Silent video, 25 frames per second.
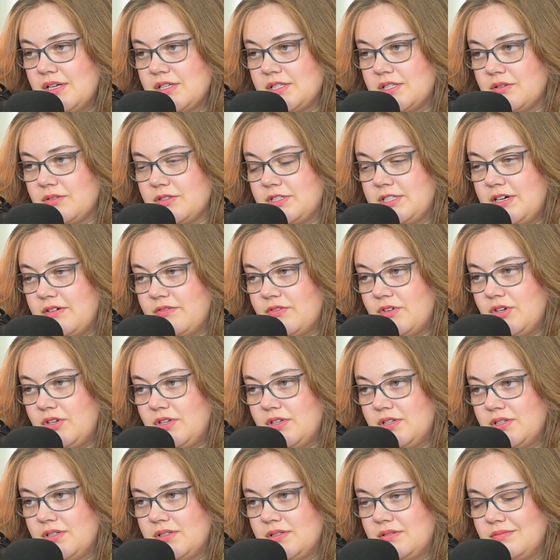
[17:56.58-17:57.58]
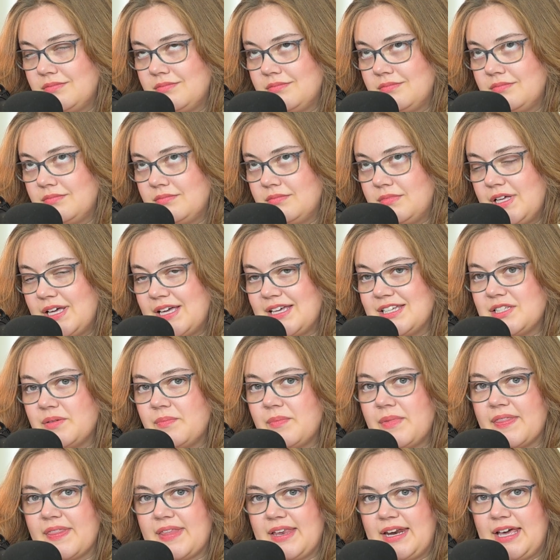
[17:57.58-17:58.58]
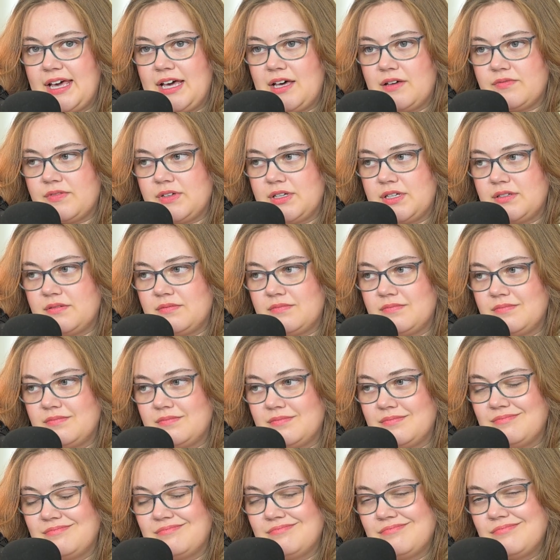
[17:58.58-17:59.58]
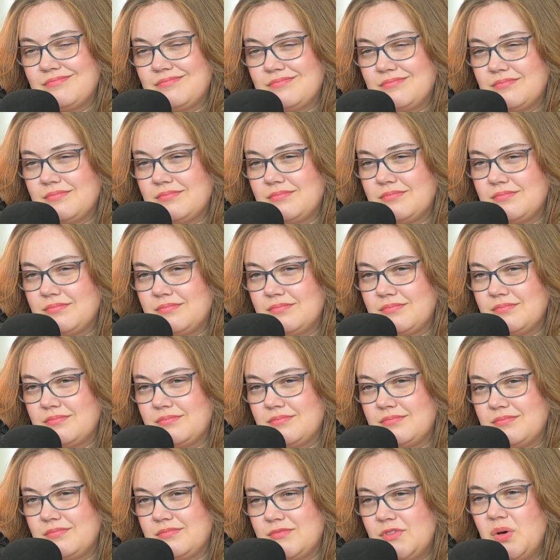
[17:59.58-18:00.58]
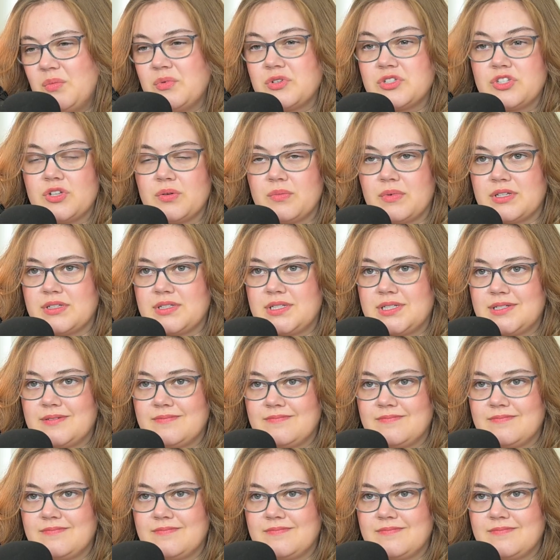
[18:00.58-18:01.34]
several, I guess a month and a half in. Almost 2 months.